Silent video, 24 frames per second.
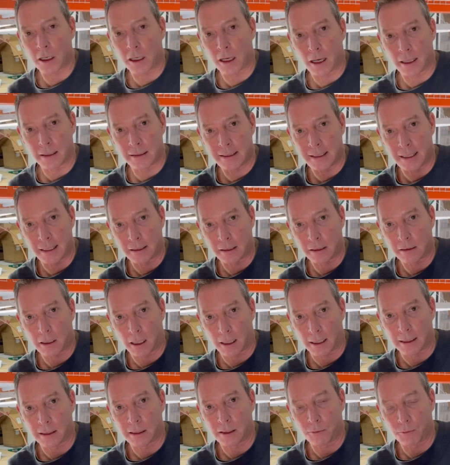content
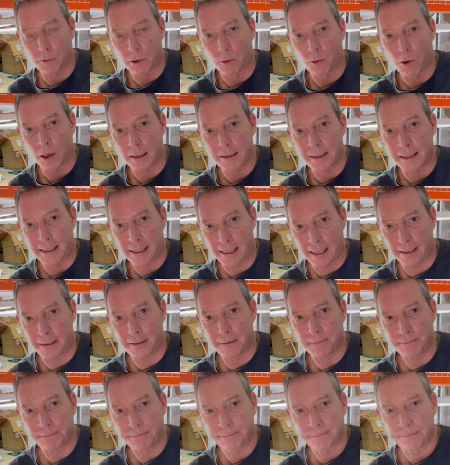target that we want to hit.
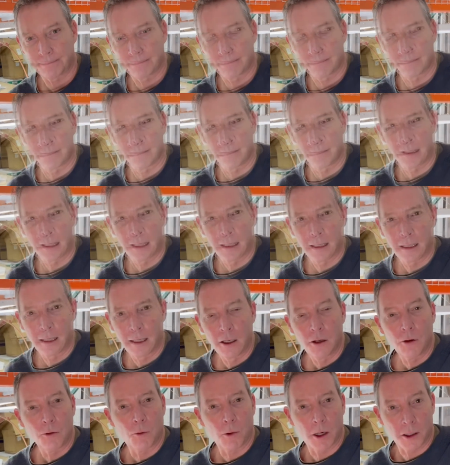
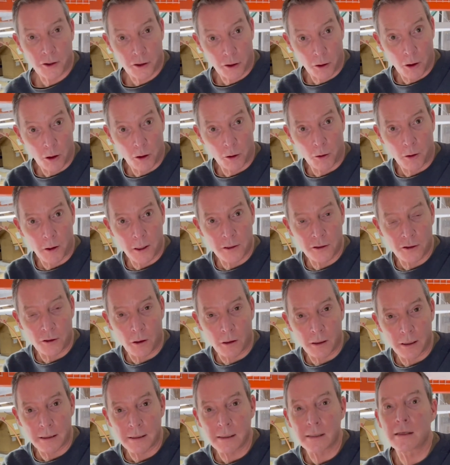Want your own Aroya
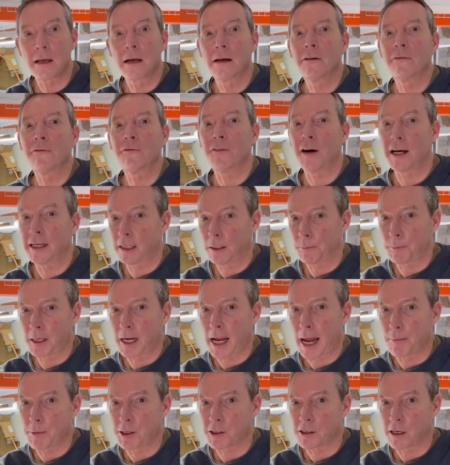Solus? Find them on
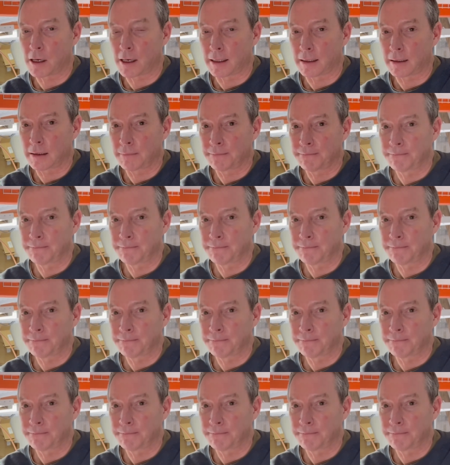Amazon.